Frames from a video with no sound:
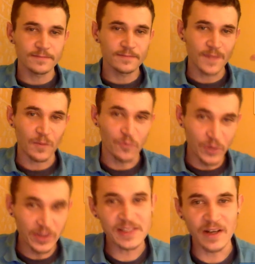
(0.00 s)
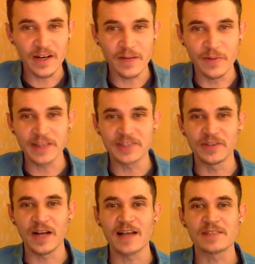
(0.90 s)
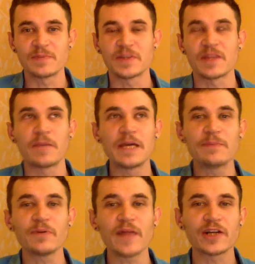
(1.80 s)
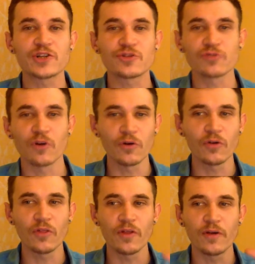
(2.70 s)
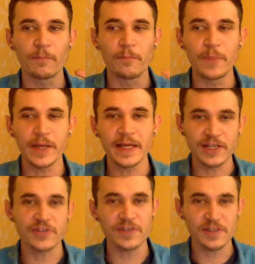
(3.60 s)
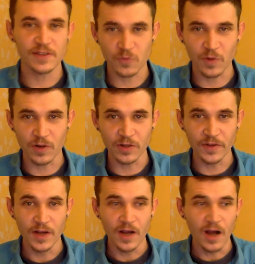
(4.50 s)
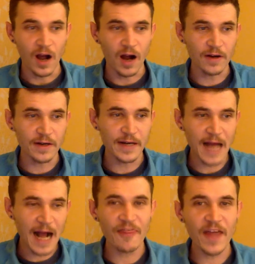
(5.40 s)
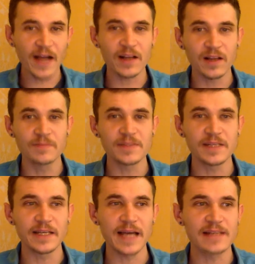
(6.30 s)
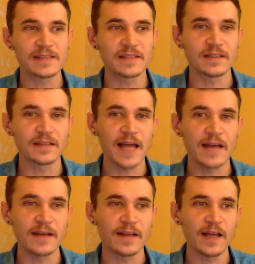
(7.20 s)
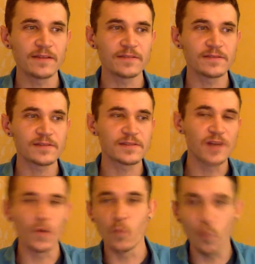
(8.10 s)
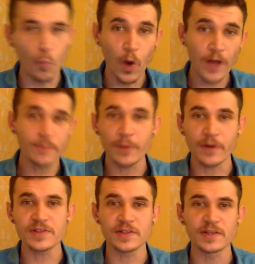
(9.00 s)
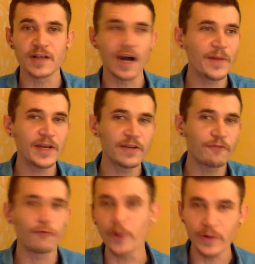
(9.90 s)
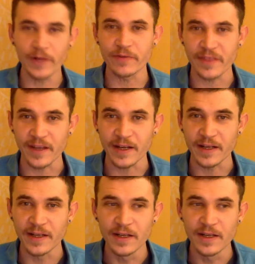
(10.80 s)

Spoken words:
I'm really sorry to break it to you guys, but the people that control the big interests of this world are not that clumsy as to let some one person come in and foil everything.